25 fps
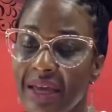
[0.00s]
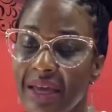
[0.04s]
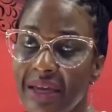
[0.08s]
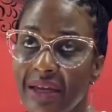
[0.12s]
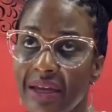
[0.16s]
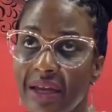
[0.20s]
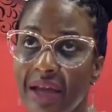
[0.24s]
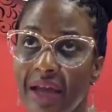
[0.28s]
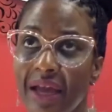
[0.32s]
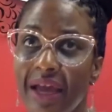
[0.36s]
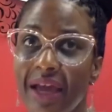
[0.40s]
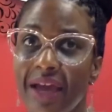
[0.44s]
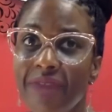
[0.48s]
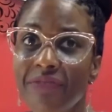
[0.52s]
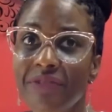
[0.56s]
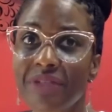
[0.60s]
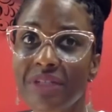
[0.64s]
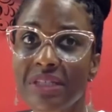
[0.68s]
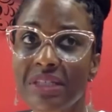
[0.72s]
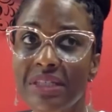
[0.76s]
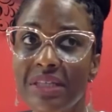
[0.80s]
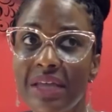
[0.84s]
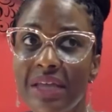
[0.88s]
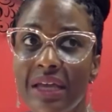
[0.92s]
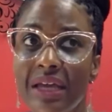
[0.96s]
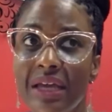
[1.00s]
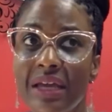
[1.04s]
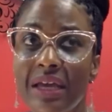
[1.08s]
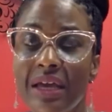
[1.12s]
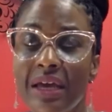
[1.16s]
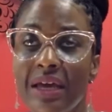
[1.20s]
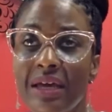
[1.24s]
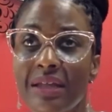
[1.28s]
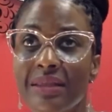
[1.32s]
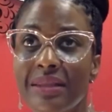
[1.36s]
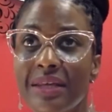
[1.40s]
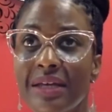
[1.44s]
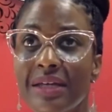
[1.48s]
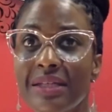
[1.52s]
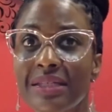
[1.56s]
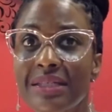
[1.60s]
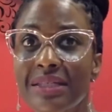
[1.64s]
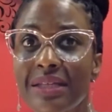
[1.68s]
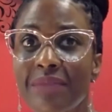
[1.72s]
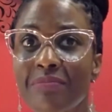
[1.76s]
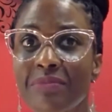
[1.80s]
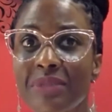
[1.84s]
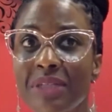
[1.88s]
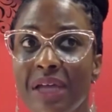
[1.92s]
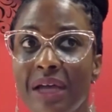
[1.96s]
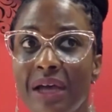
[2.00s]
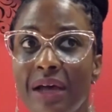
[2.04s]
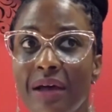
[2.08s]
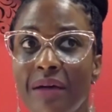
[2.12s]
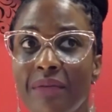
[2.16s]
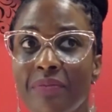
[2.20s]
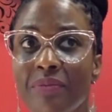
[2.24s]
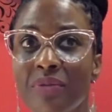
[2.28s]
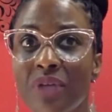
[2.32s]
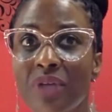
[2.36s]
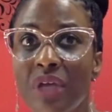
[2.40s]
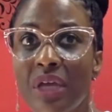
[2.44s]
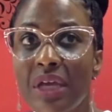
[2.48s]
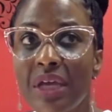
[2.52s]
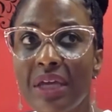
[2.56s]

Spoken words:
And I have to say that sometimes